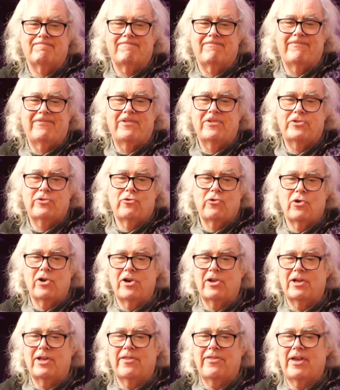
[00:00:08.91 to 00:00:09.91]
First of all, I'd
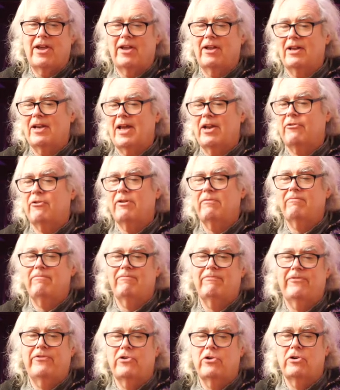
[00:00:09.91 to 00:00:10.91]
like to thank
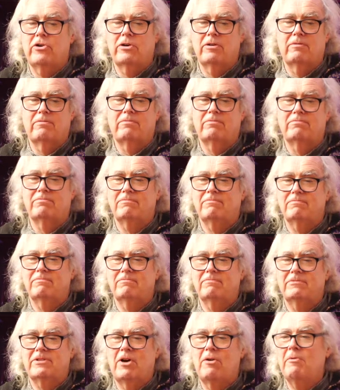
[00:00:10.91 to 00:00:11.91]
Ladrhyn for
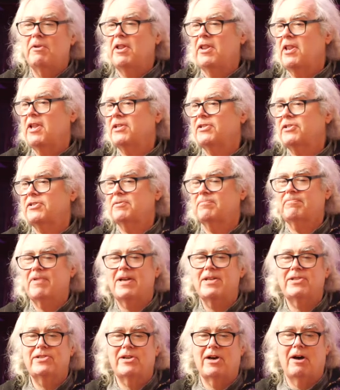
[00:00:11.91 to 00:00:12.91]
opening this
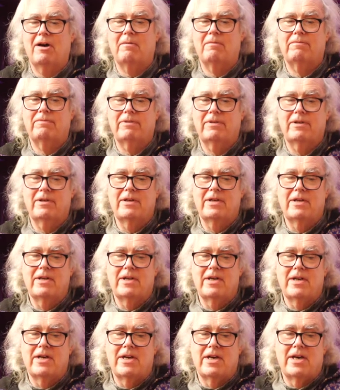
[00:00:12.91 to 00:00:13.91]
space up.
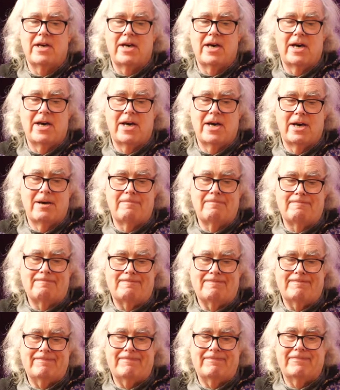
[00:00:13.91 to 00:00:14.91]

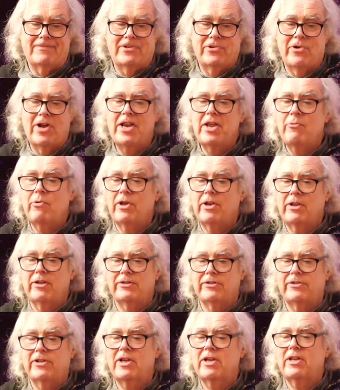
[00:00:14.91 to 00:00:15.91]
To anyone
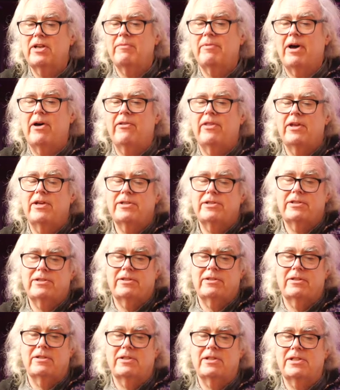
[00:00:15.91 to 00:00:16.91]
that's thinking about
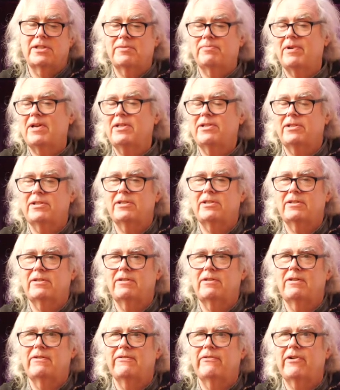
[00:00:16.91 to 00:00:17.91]
this, this space is
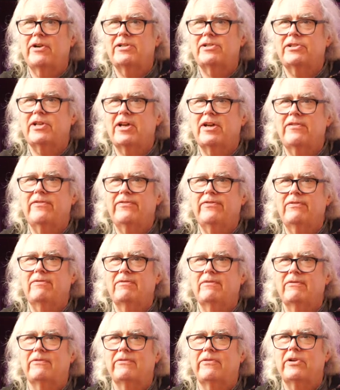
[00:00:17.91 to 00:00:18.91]
very safe,
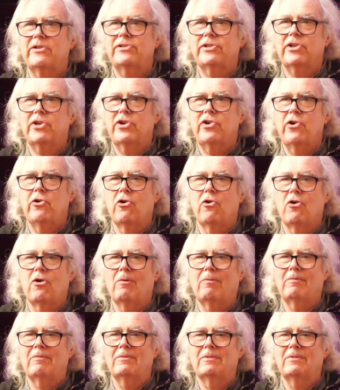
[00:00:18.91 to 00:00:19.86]
very secure,